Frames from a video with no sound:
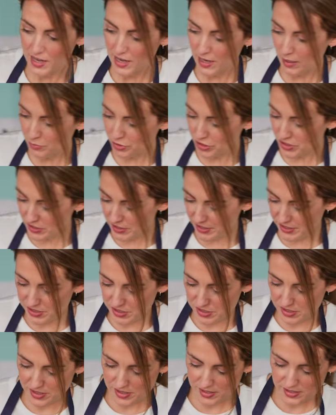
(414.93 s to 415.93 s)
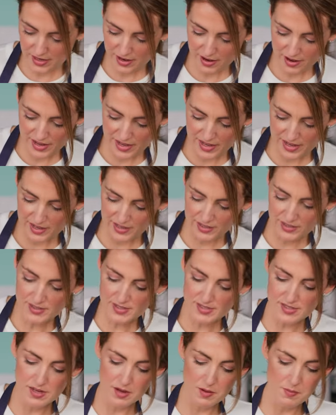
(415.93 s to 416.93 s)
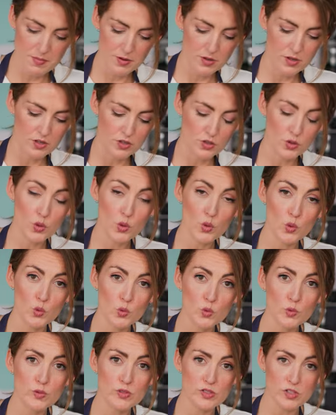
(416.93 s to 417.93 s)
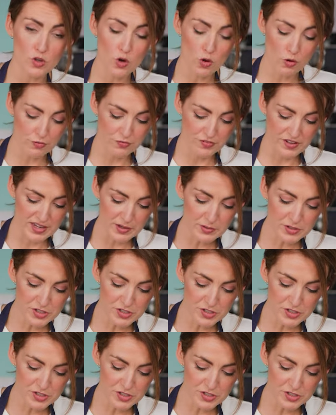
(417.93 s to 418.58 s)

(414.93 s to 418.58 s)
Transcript: I'm just going to stir in some cooled coffee,